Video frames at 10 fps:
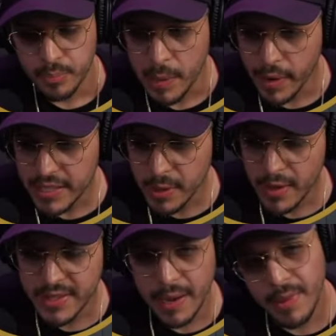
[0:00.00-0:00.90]
People ask me all
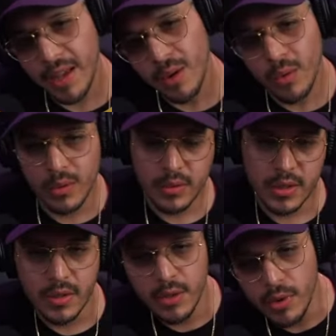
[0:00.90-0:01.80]
the time, like, oh,
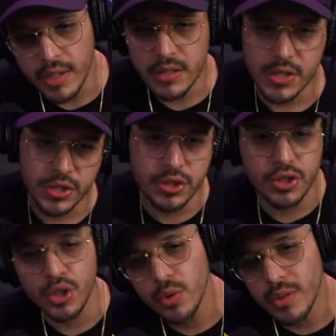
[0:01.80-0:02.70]
you can just
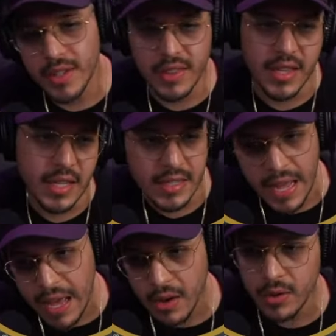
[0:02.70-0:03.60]
tune the thing
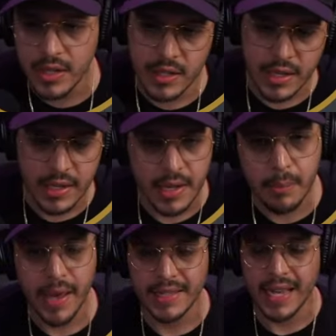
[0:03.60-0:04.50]
down in
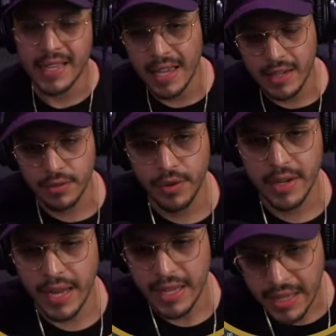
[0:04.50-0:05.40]
Impact. I get it,
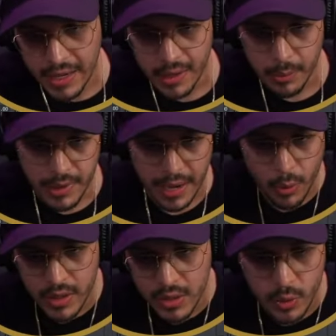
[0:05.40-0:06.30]
friend. I get it. But I
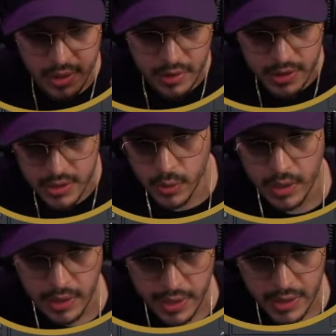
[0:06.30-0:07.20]
want to do it this quickly.